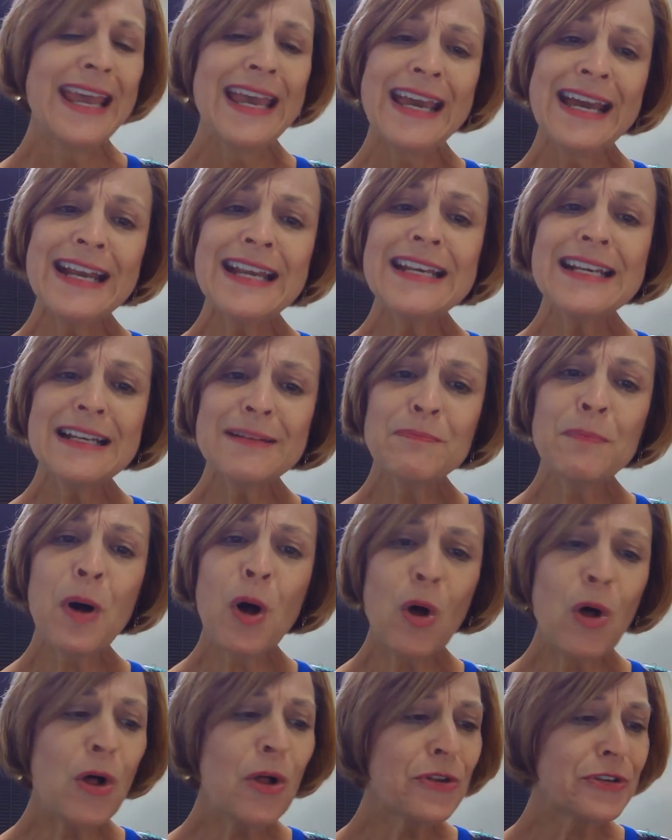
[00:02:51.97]
And
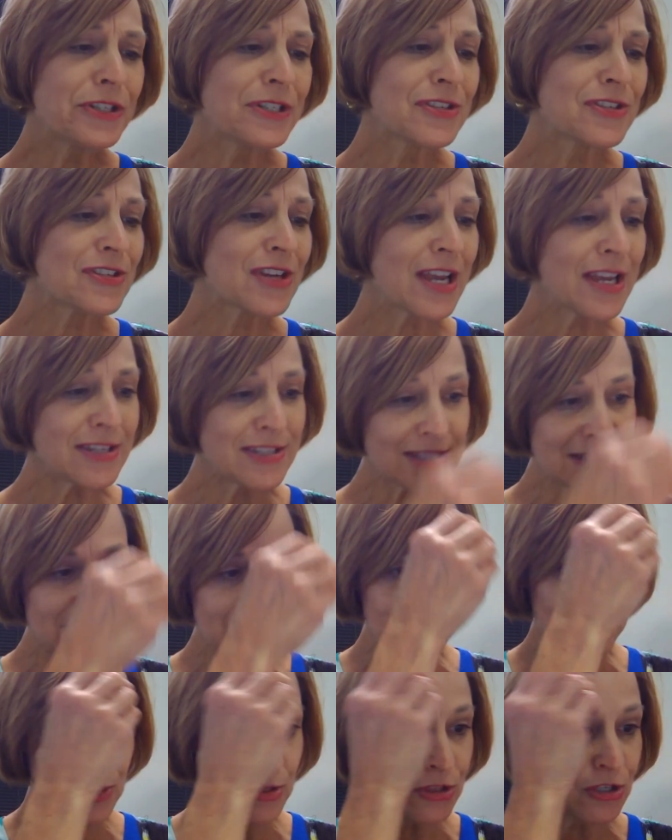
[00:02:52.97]
Paul discussed
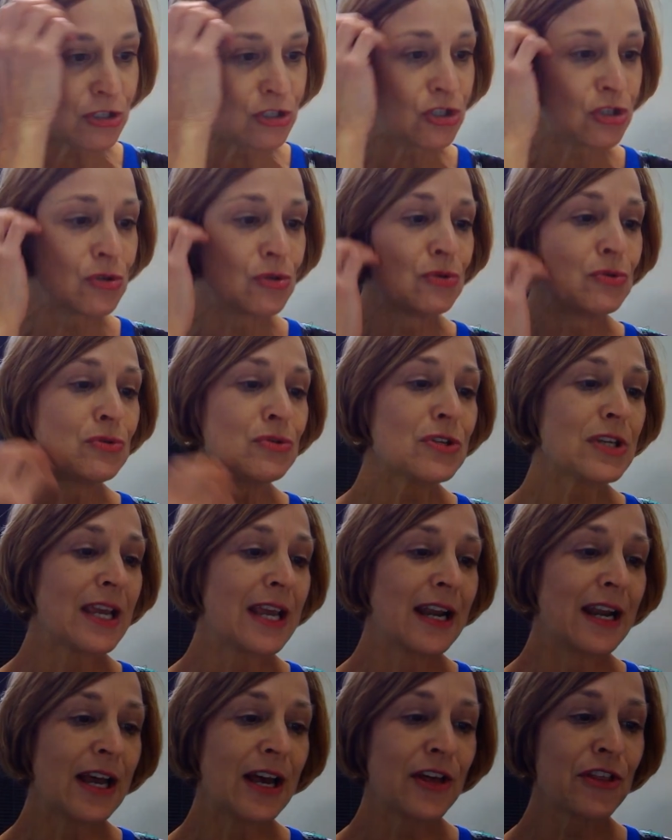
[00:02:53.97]
it with the Jews
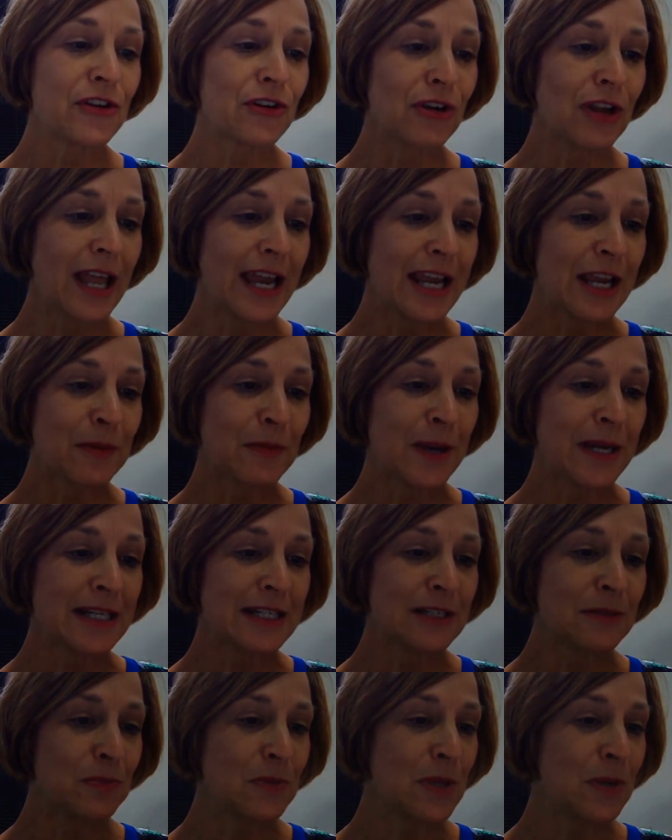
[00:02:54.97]
and other
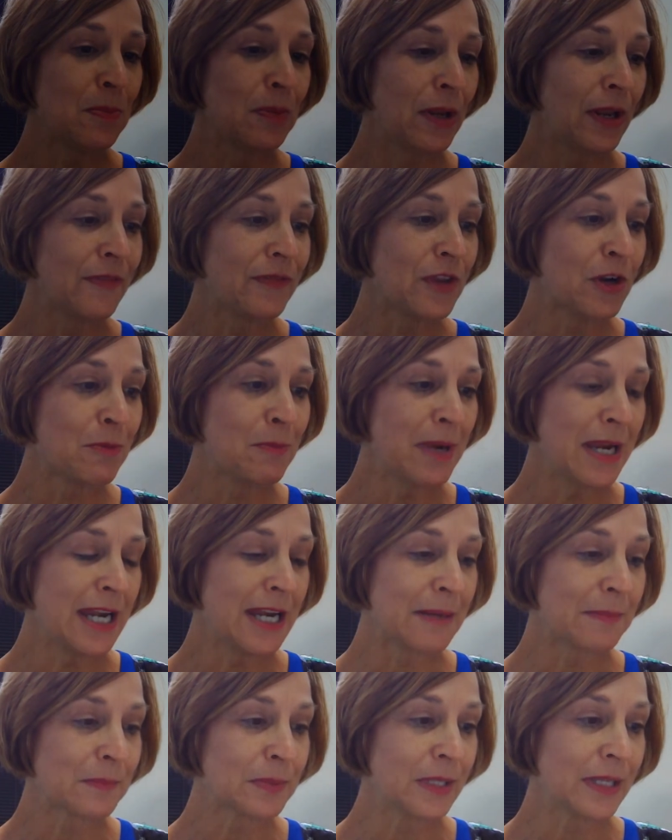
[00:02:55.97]
like-minded people at their
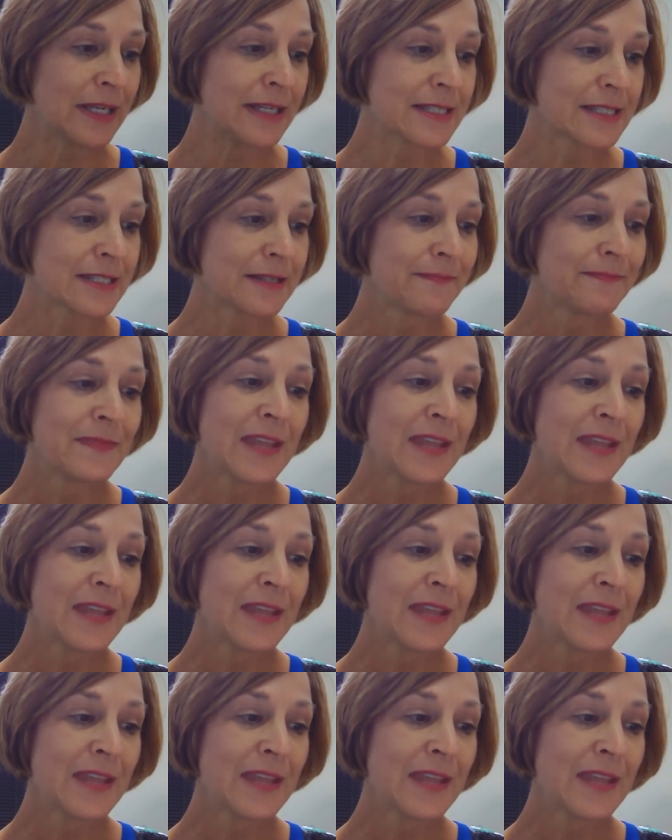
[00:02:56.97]
meeting place.